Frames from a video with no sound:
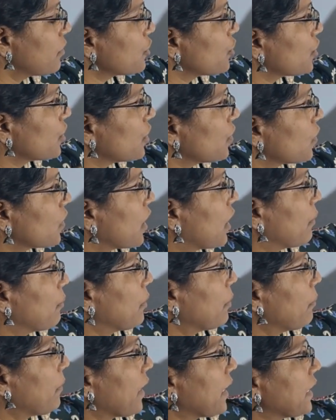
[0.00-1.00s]

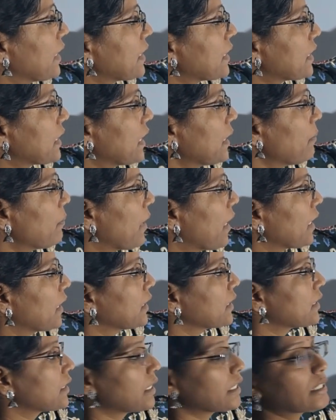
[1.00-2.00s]
0, minus 3,
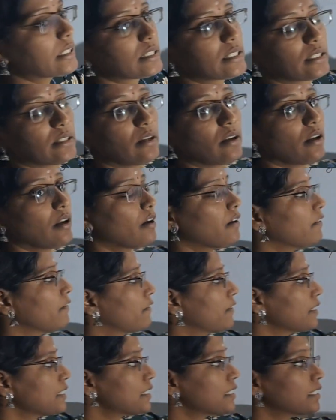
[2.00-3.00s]
minus 6.
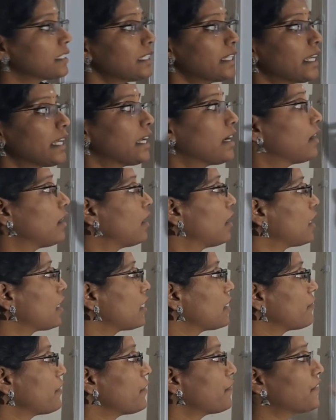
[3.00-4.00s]
First
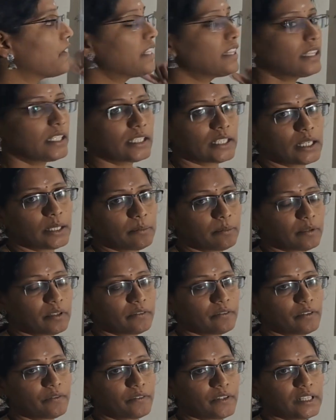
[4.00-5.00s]
15th term.
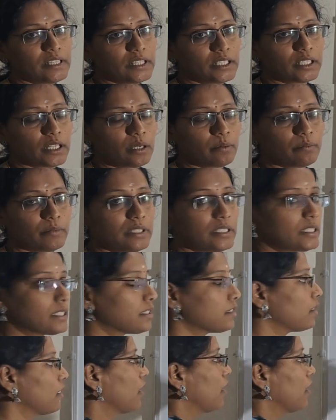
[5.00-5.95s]
15th term is